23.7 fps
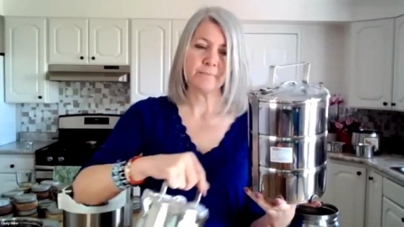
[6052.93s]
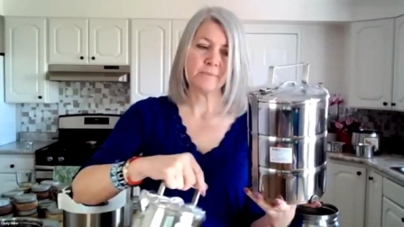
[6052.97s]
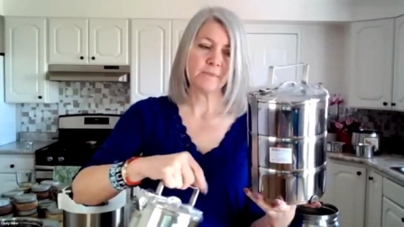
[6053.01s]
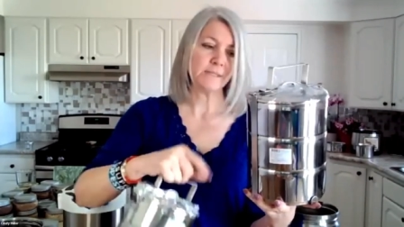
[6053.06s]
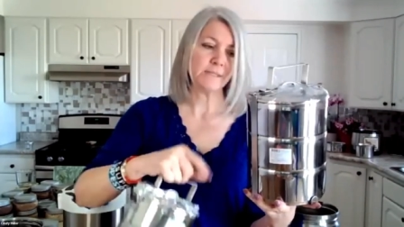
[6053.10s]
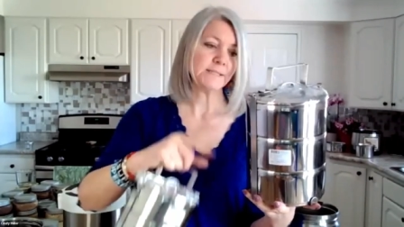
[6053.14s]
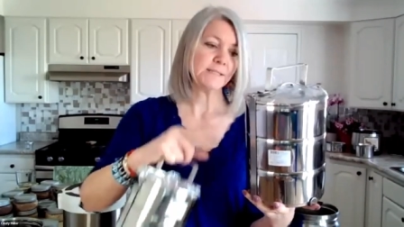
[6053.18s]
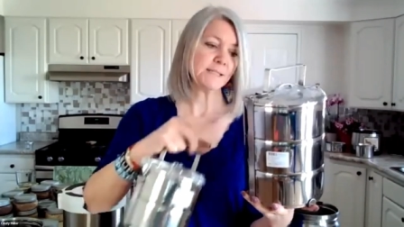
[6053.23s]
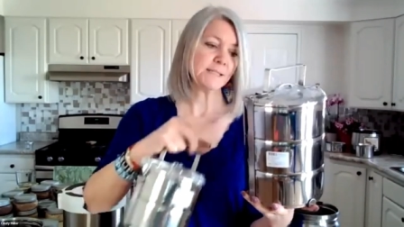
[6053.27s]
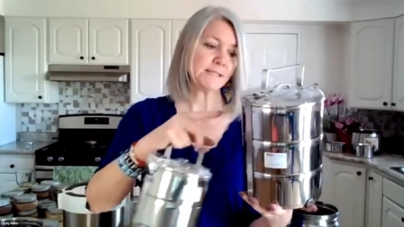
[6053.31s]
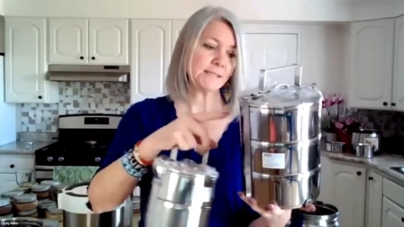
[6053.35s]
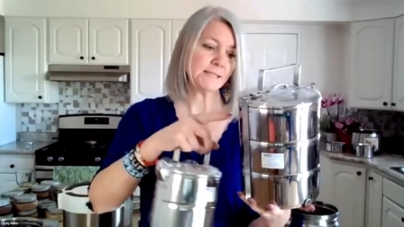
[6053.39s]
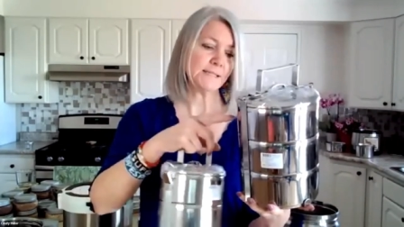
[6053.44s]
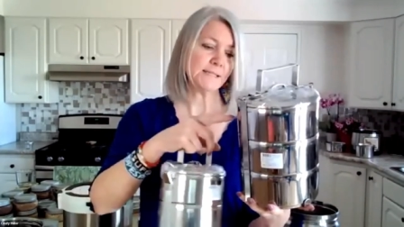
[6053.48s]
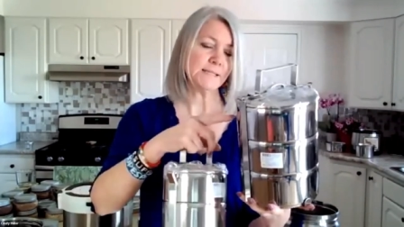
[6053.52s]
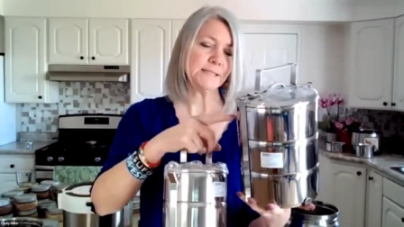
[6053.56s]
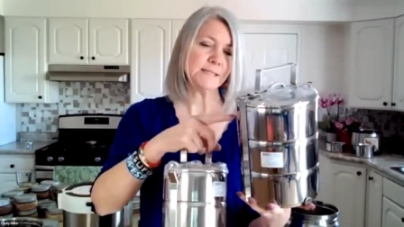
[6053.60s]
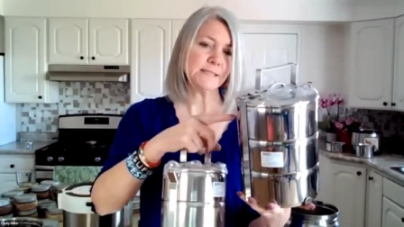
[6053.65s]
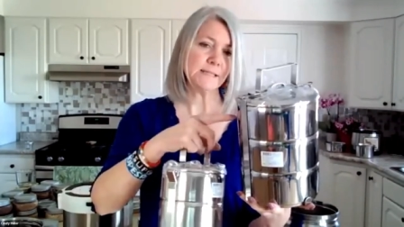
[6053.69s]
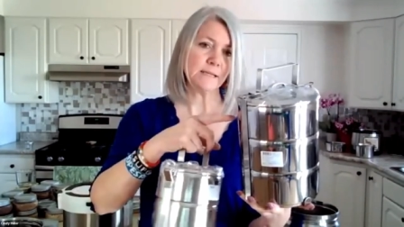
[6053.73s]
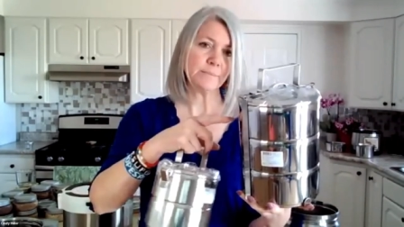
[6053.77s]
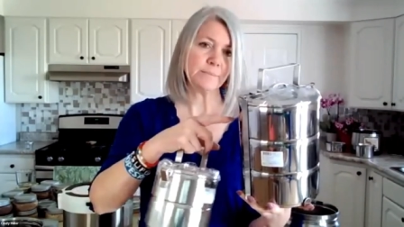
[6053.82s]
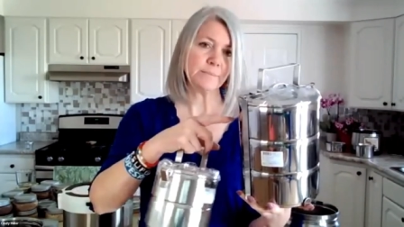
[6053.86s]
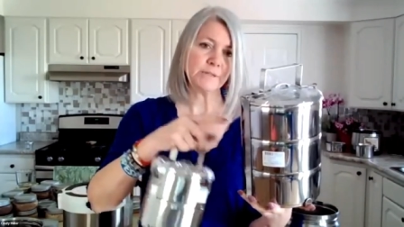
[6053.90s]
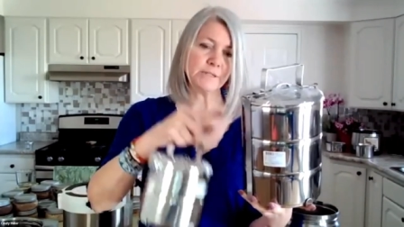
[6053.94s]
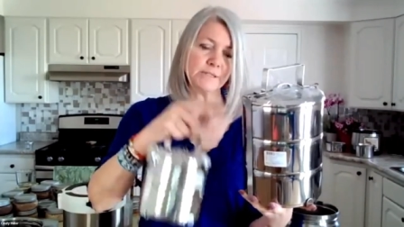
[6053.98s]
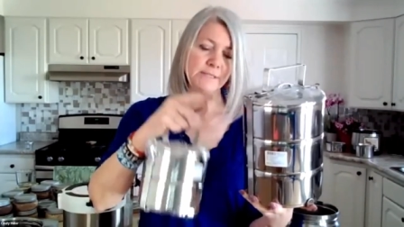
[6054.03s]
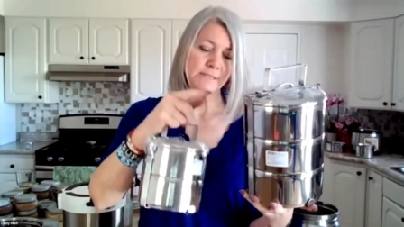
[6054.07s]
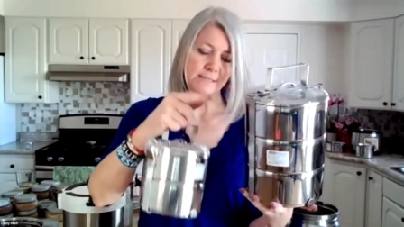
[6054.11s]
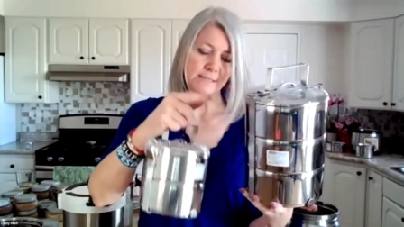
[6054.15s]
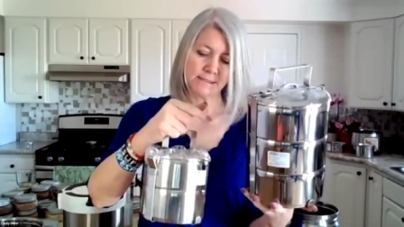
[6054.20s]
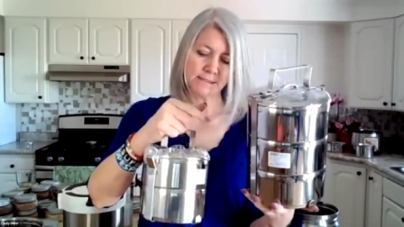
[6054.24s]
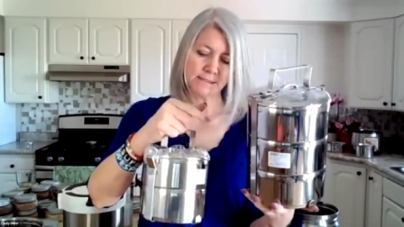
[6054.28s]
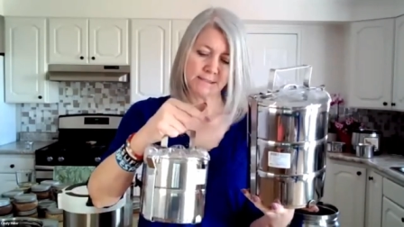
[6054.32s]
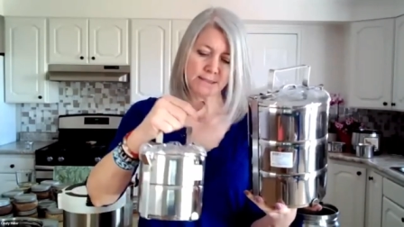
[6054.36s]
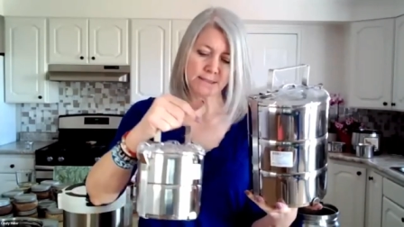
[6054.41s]
The 16 centimeter,
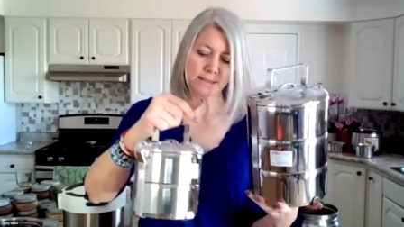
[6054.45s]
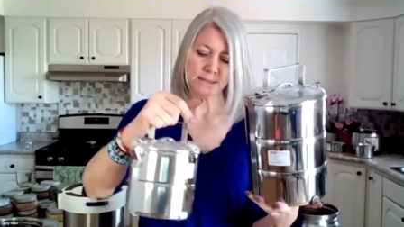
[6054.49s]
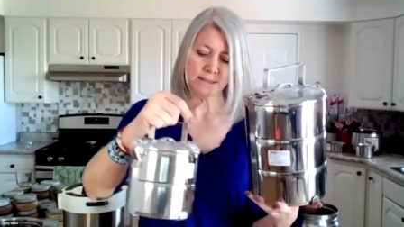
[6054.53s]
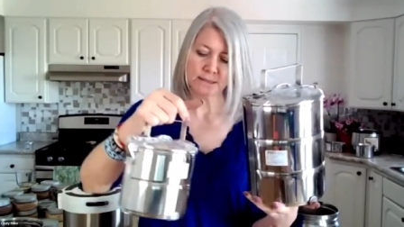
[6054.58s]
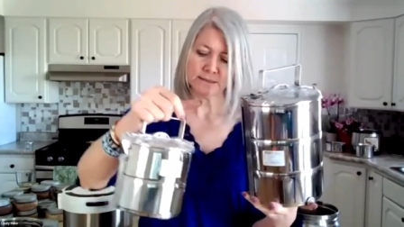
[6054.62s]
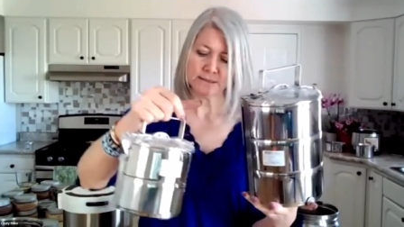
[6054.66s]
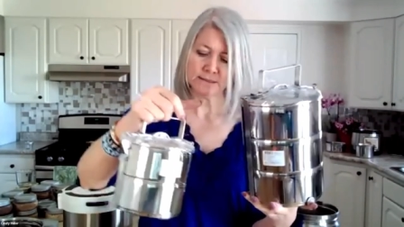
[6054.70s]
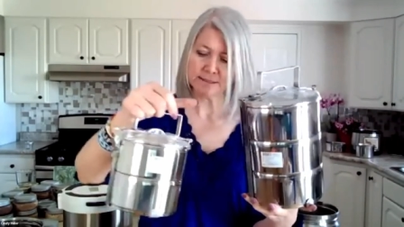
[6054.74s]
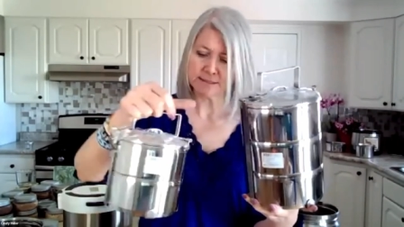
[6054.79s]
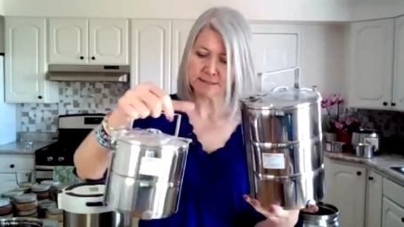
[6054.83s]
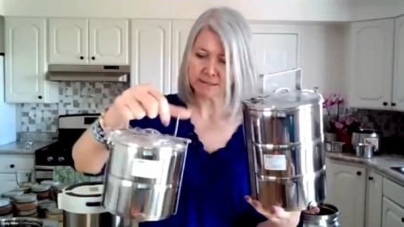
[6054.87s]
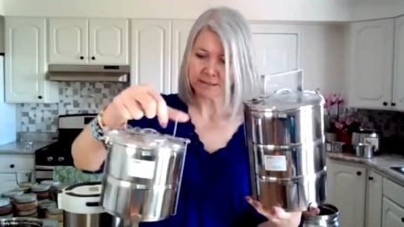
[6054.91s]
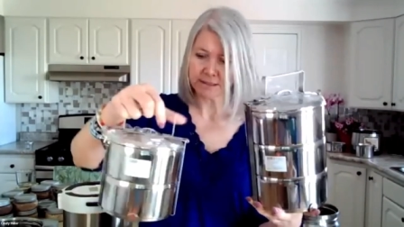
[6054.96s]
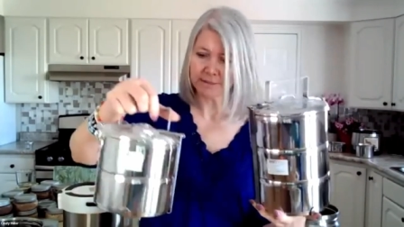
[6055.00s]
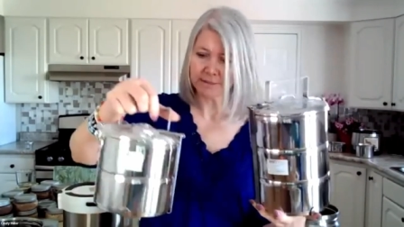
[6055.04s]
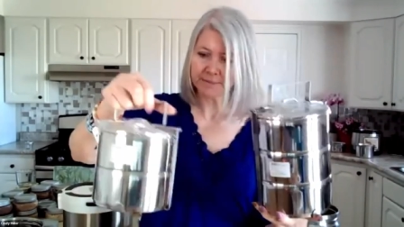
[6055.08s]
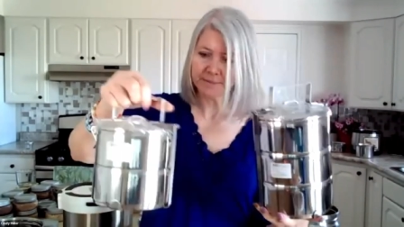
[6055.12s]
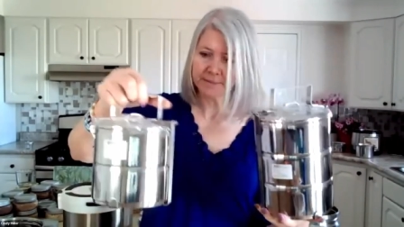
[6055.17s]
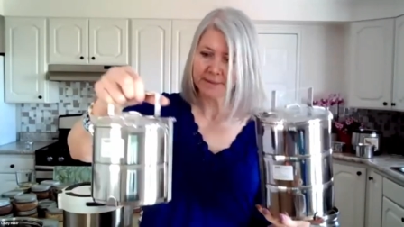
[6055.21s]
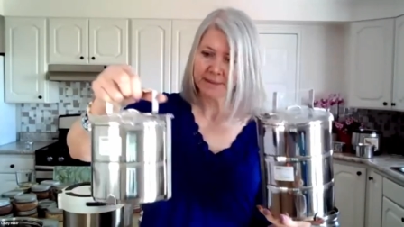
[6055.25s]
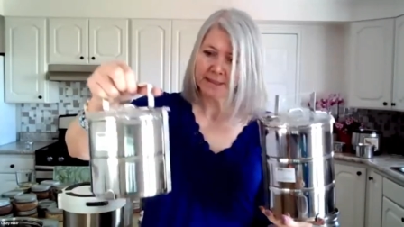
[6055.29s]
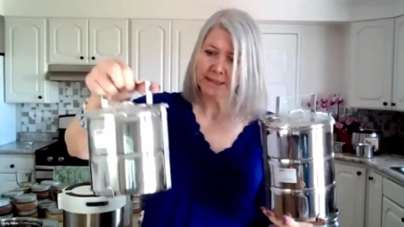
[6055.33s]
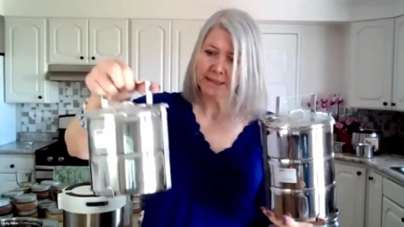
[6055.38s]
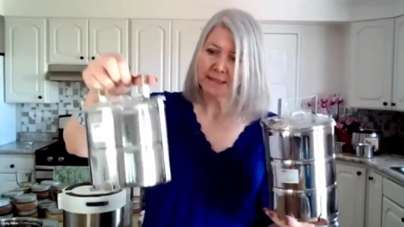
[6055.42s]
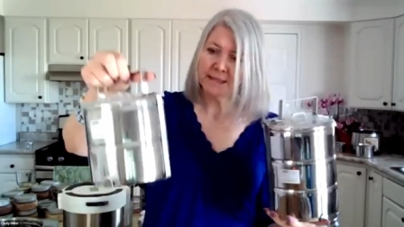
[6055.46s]
16, six cup.